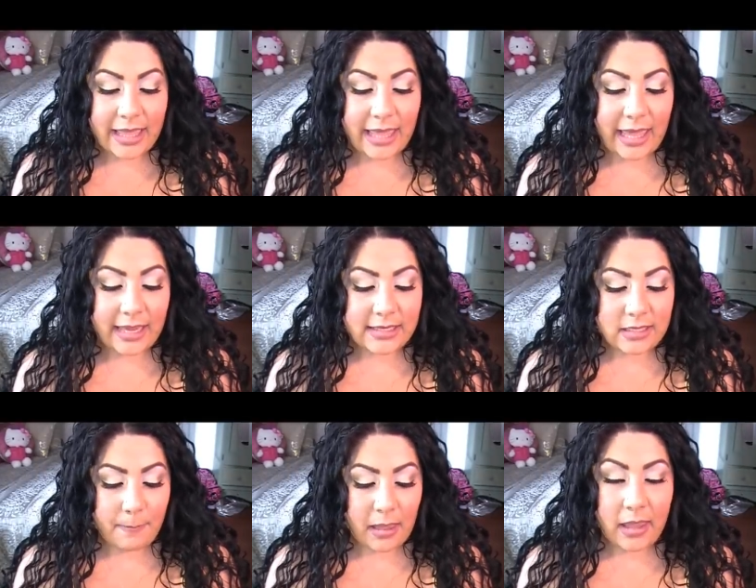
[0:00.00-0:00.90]

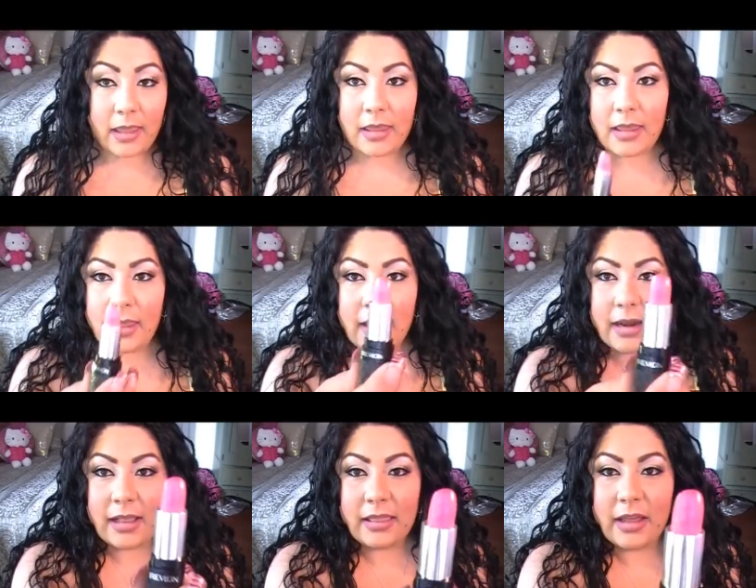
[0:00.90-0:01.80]
candy pink and
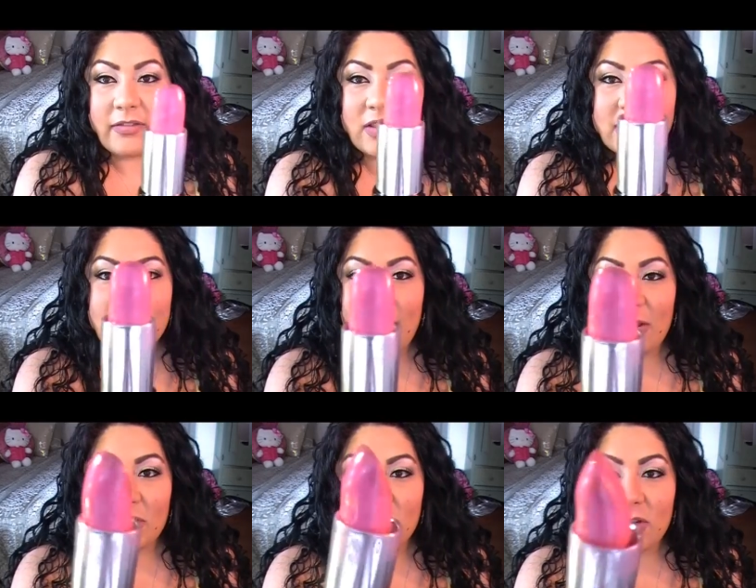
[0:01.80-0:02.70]
I love this
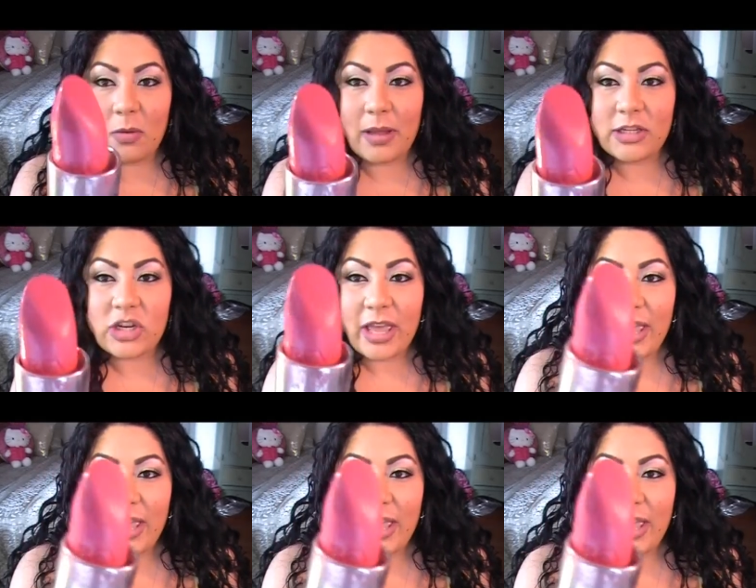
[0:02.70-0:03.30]
color so much.